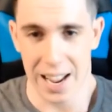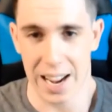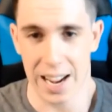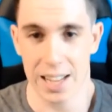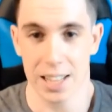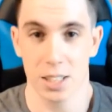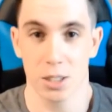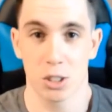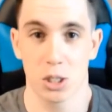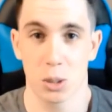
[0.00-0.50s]

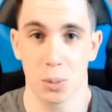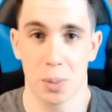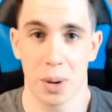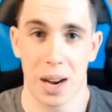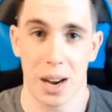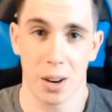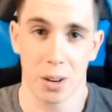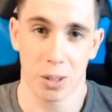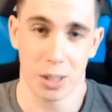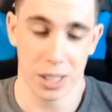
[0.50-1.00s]
And there's a
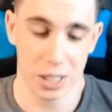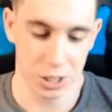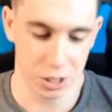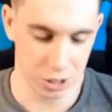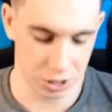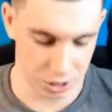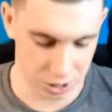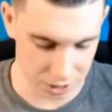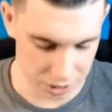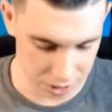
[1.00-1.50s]
Power
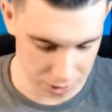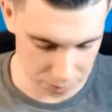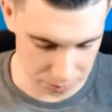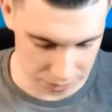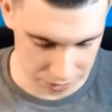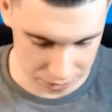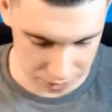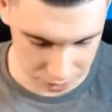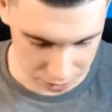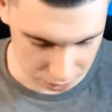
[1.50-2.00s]
Rangers theme
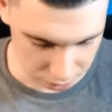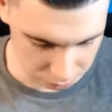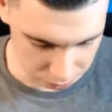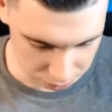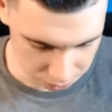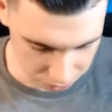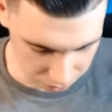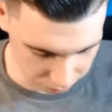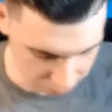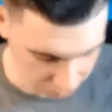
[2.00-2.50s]

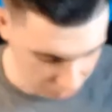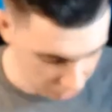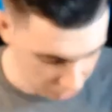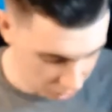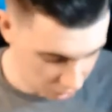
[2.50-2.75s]
exclusive.